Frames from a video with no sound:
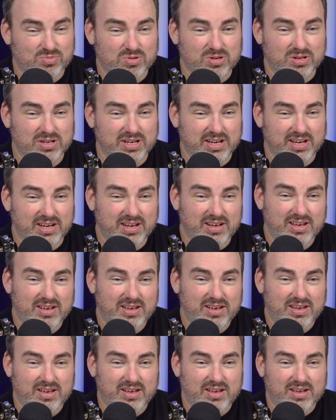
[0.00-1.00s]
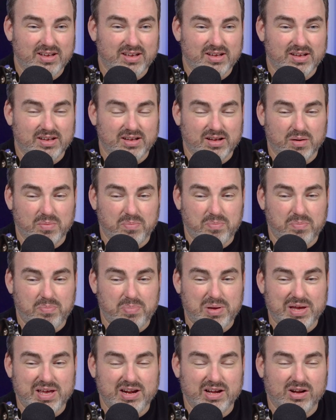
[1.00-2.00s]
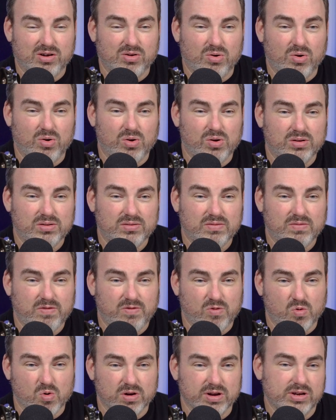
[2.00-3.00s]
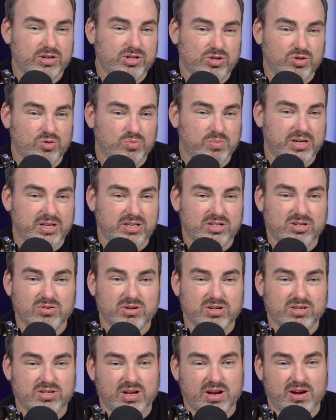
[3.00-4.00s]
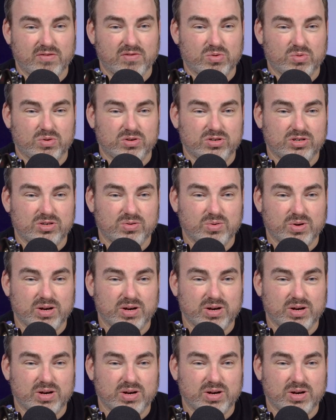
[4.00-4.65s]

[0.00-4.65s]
really a pinnacle 4-issue miniseries that everyone should